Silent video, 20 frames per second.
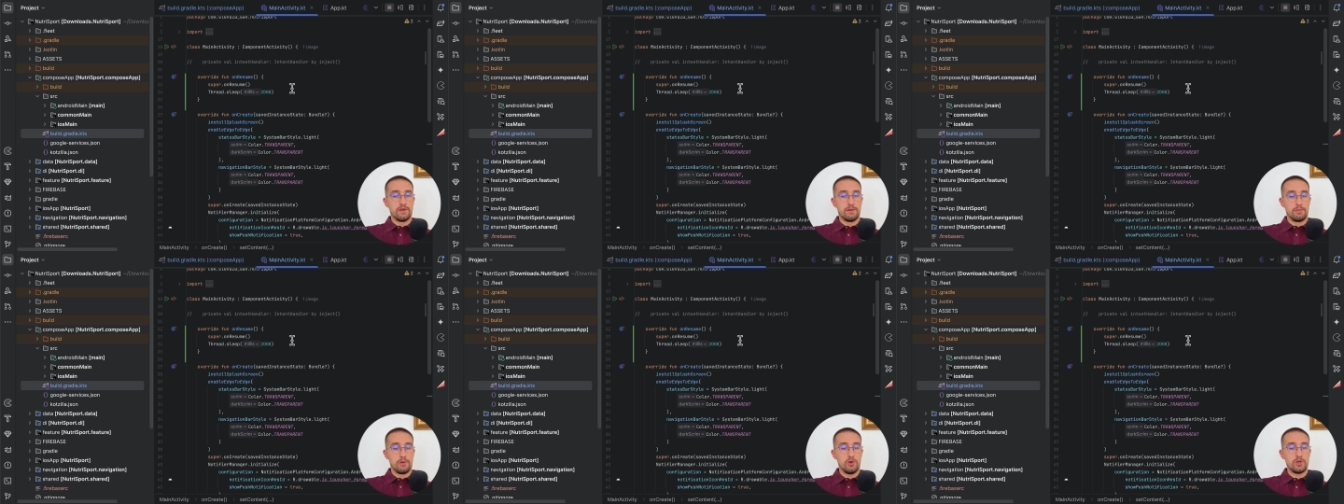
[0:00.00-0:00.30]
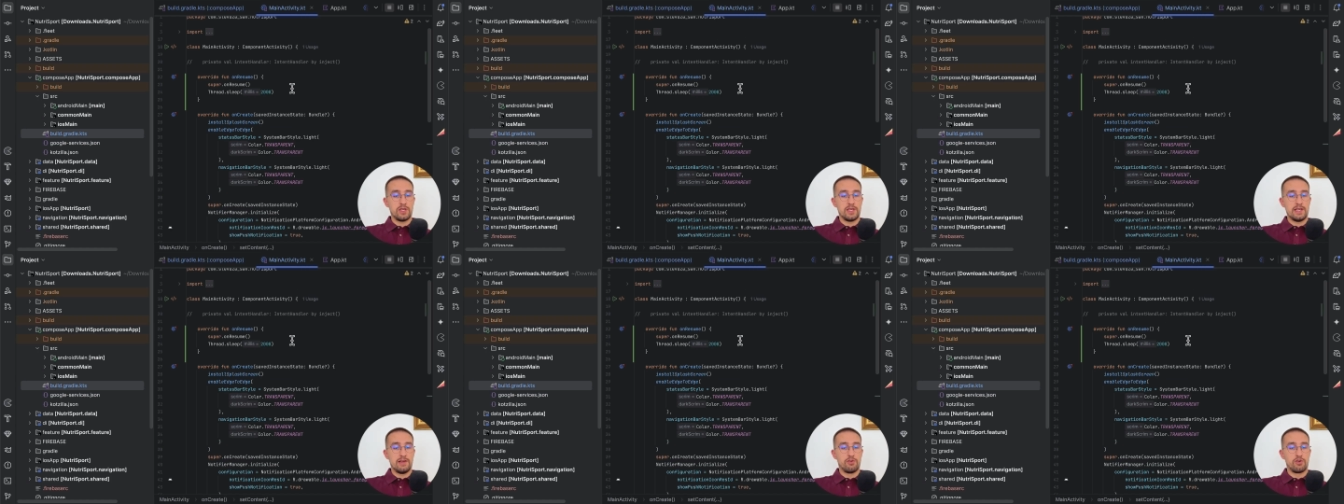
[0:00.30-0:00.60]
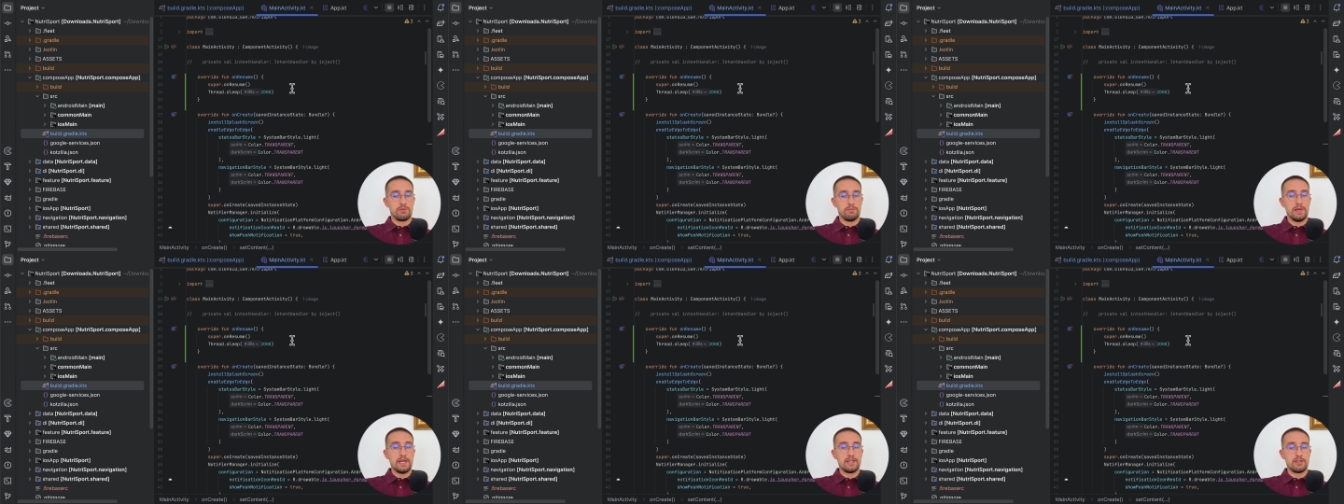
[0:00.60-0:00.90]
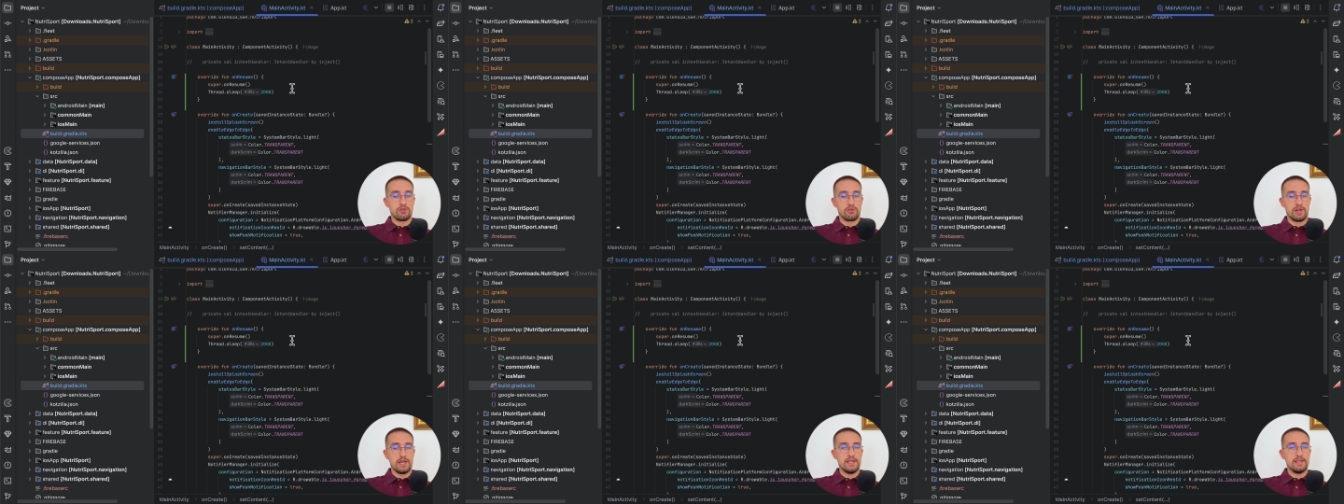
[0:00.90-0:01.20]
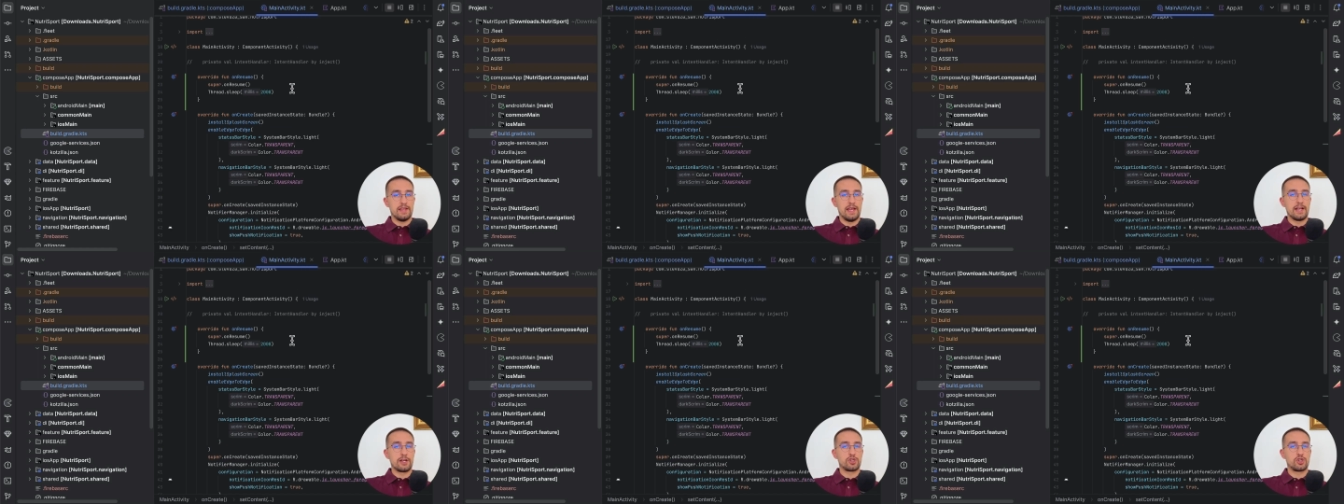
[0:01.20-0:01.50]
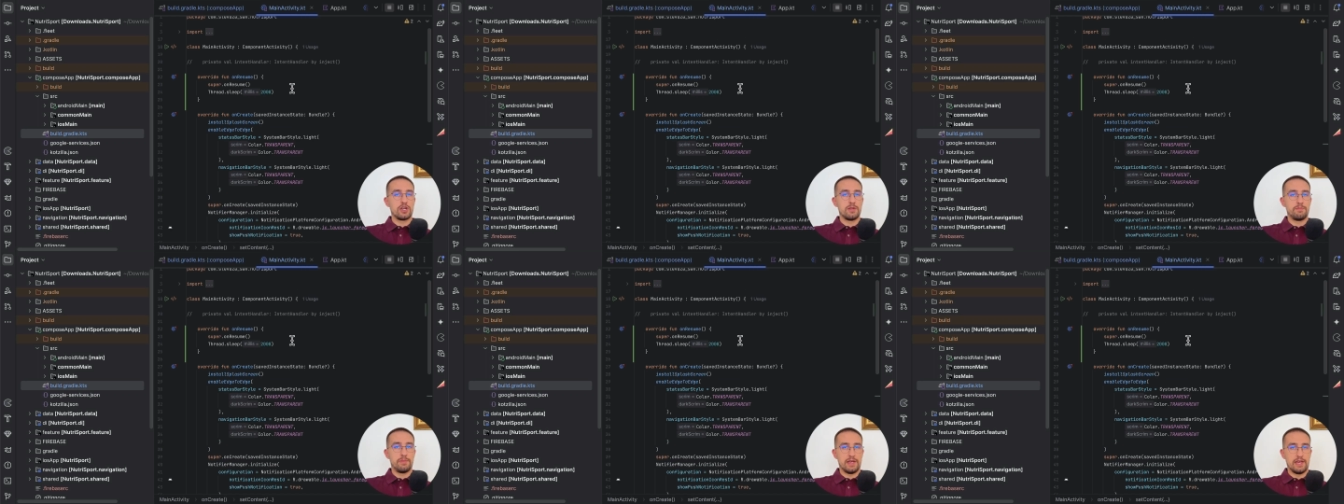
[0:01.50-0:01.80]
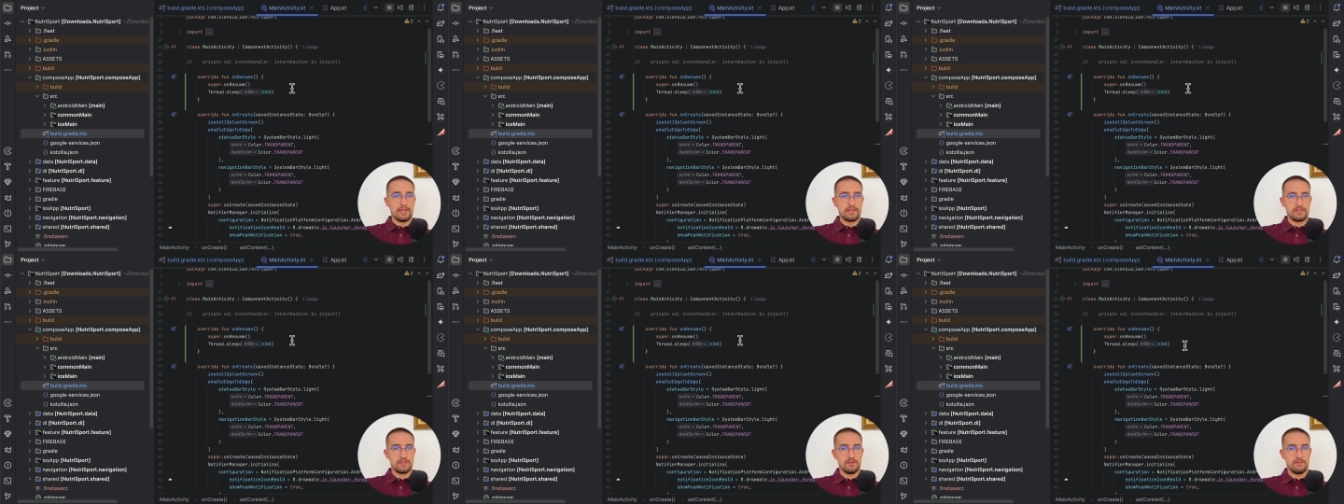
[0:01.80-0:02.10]
blocking our main thread actually
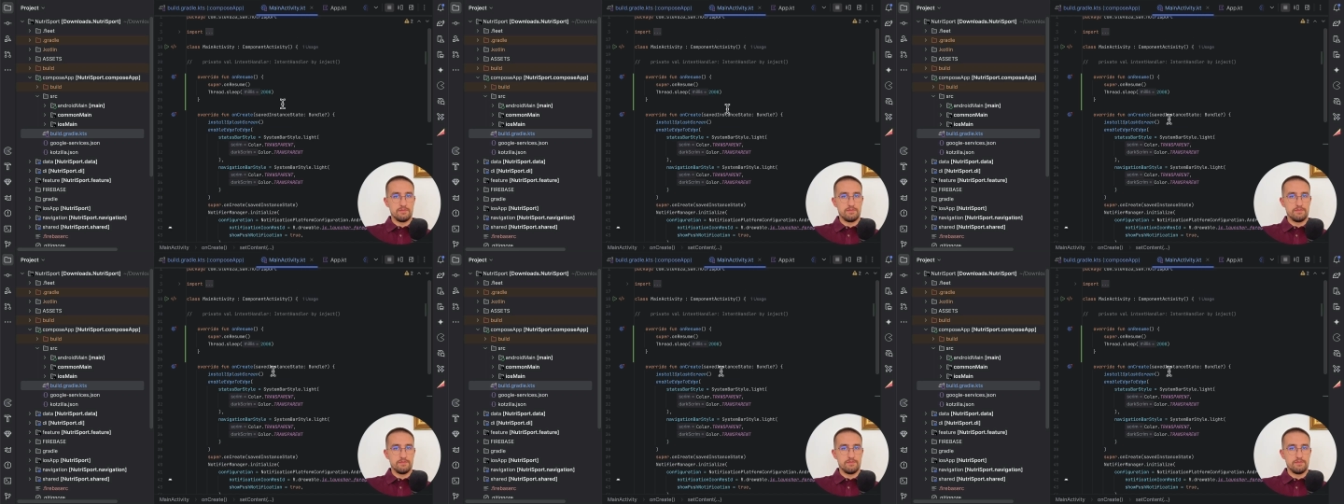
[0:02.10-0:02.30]
pass.